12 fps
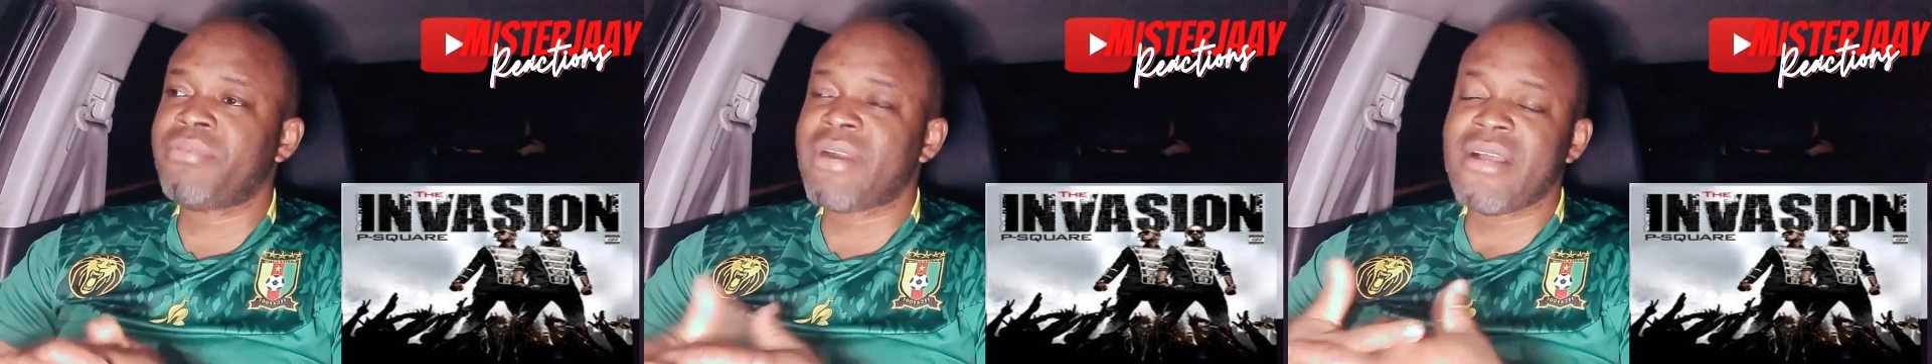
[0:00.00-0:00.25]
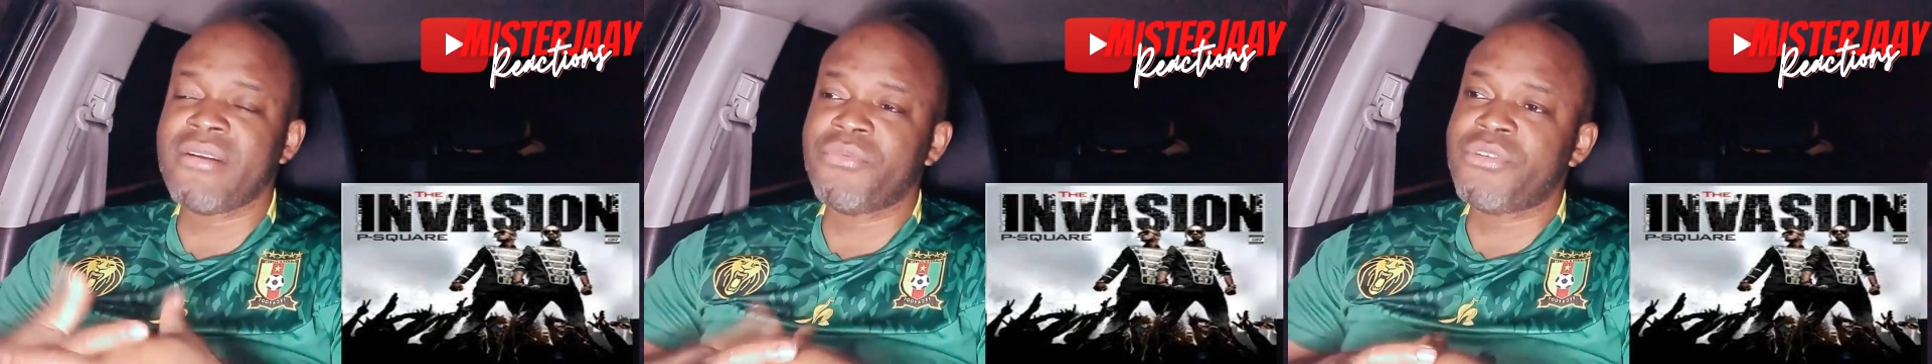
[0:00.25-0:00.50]

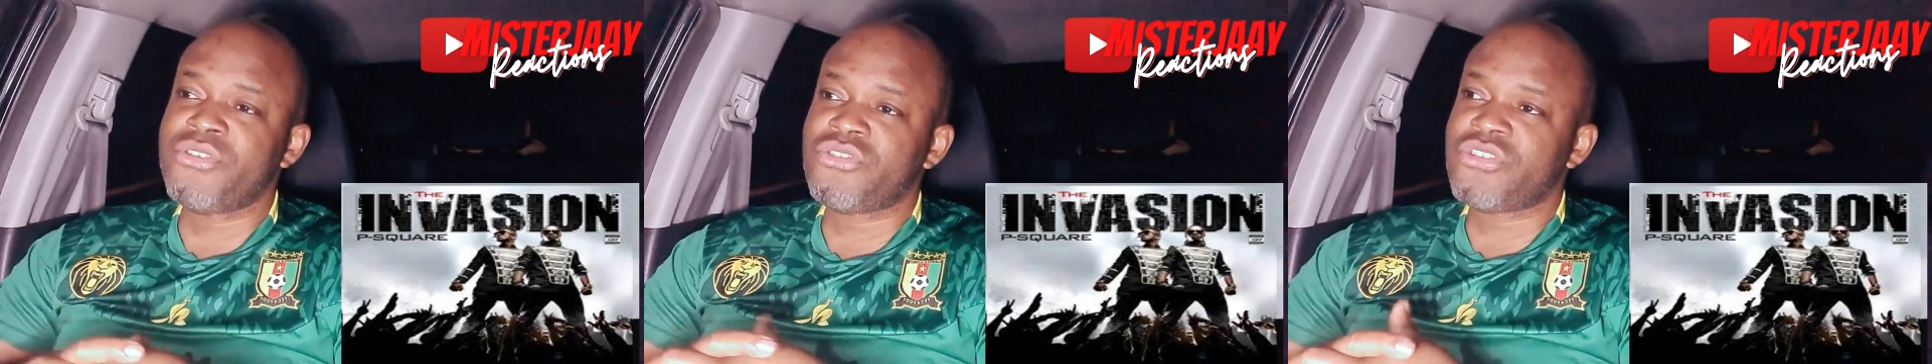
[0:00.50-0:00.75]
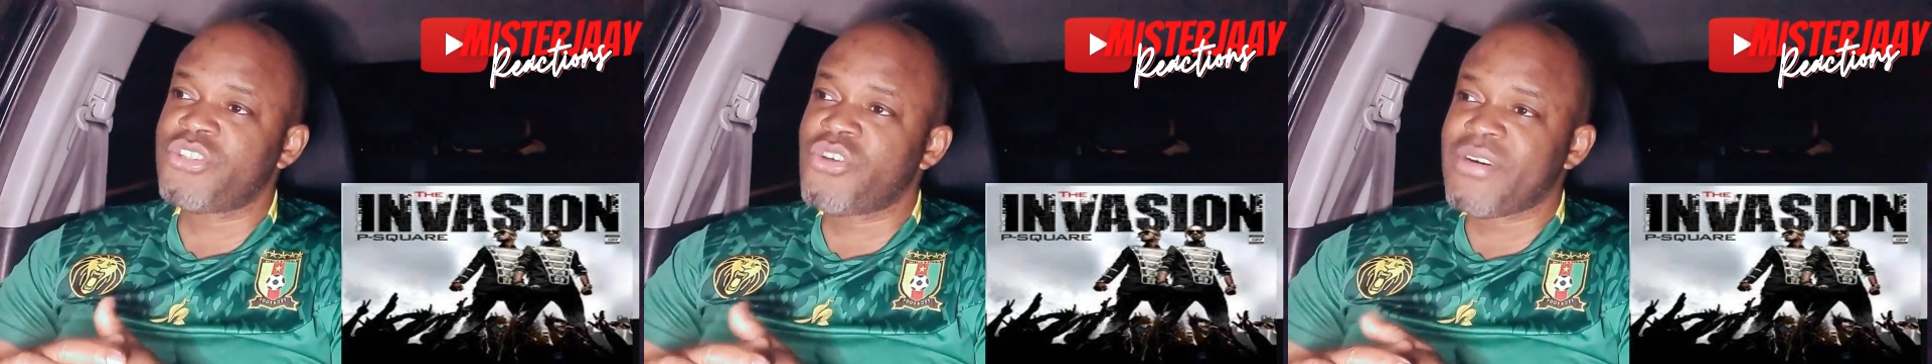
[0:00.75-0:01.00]
Probably we
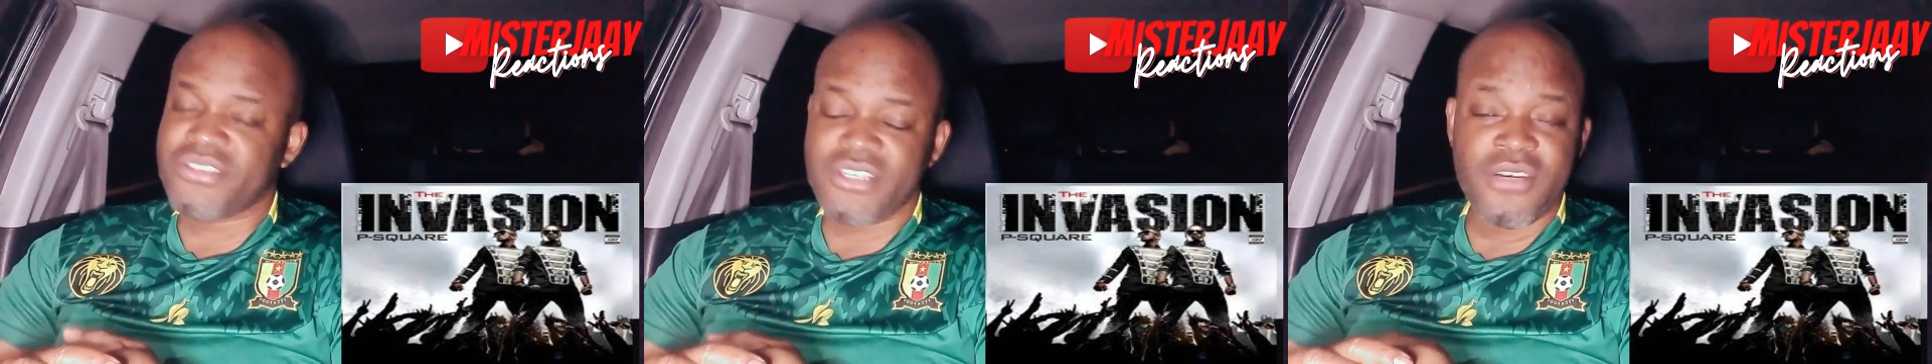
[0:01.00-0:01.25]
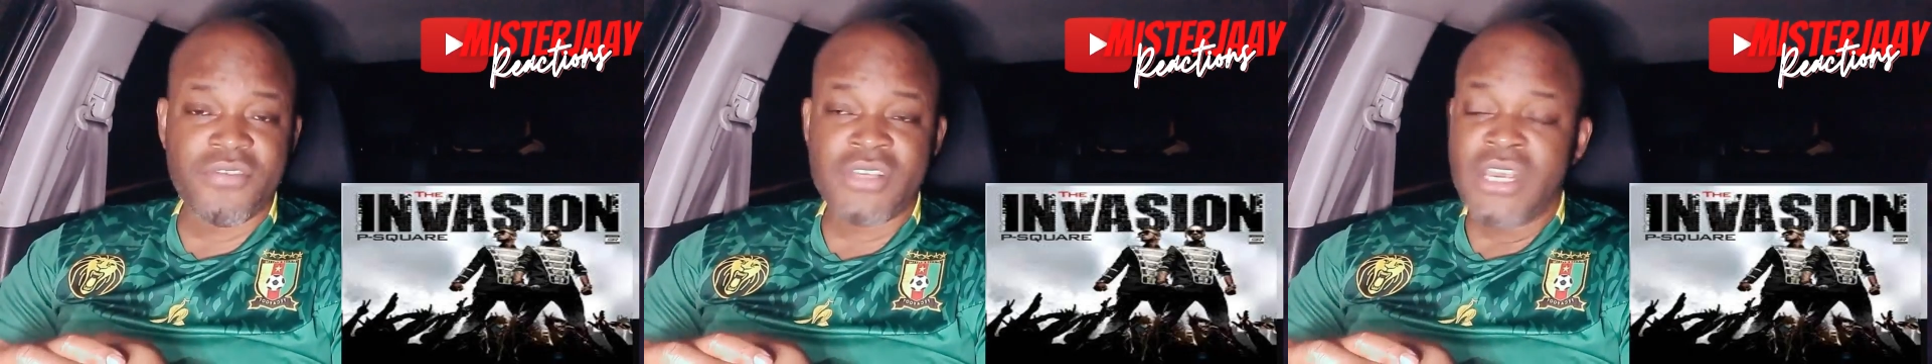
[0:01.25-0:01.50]
used to know
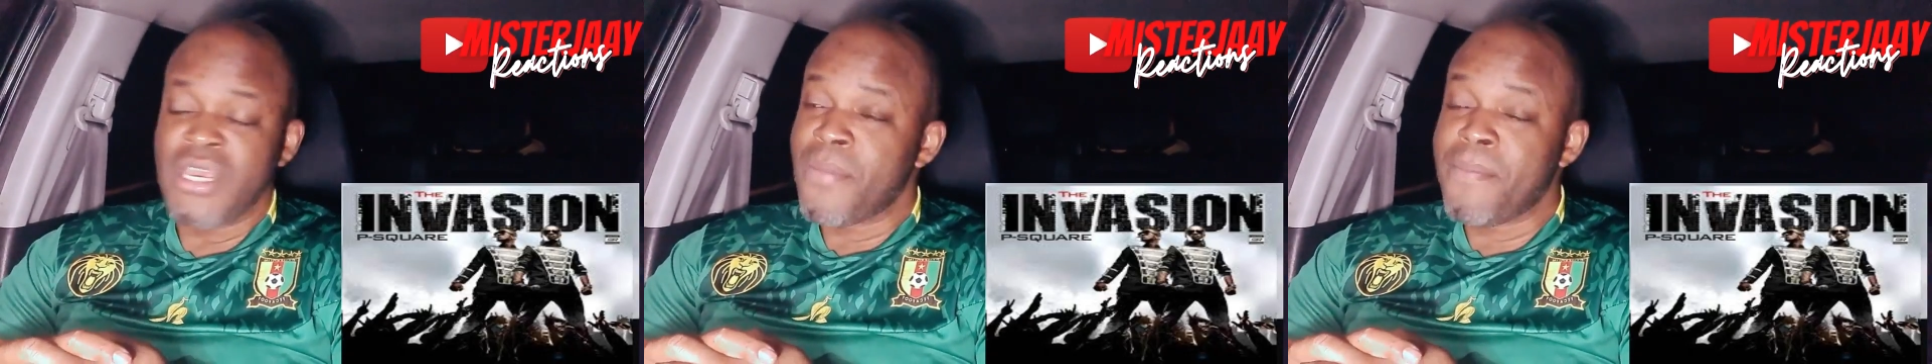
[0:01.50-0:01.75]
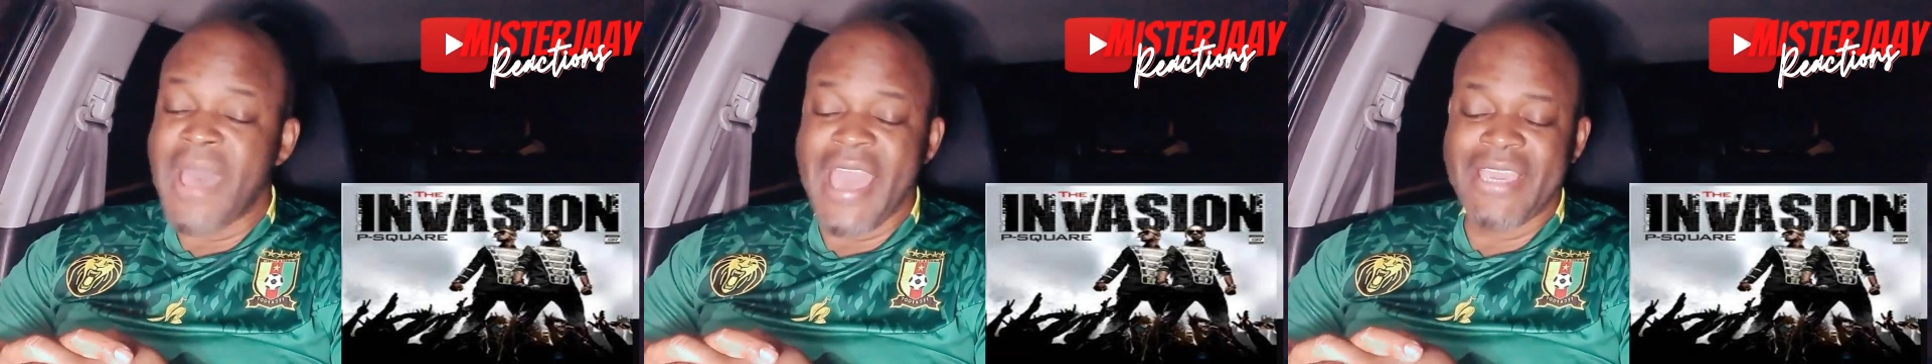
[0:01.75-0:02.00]
ourselves
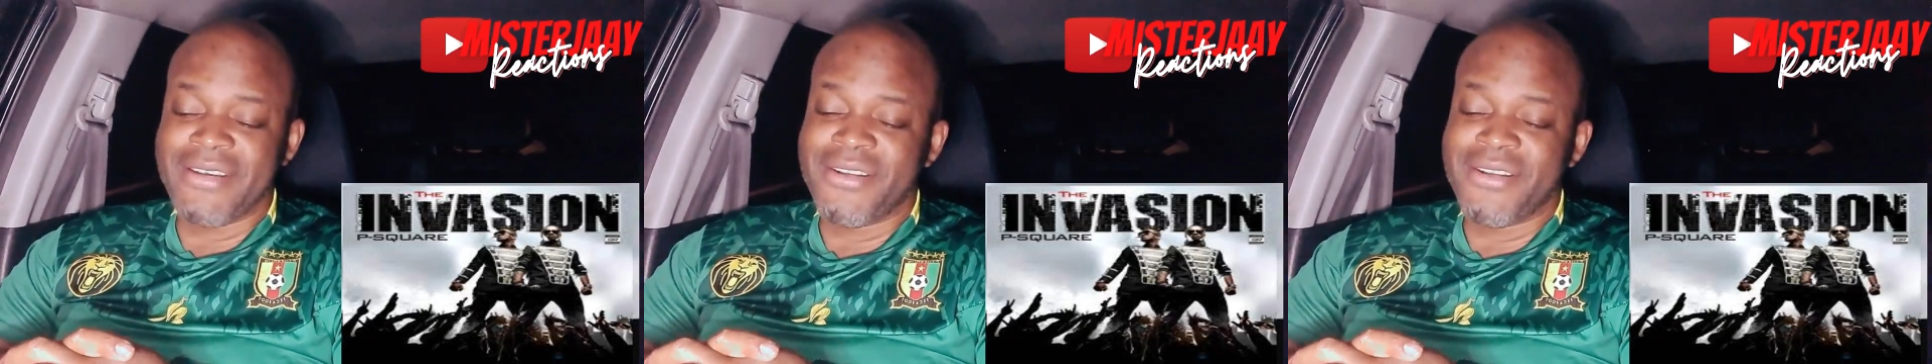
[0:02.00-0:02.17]
back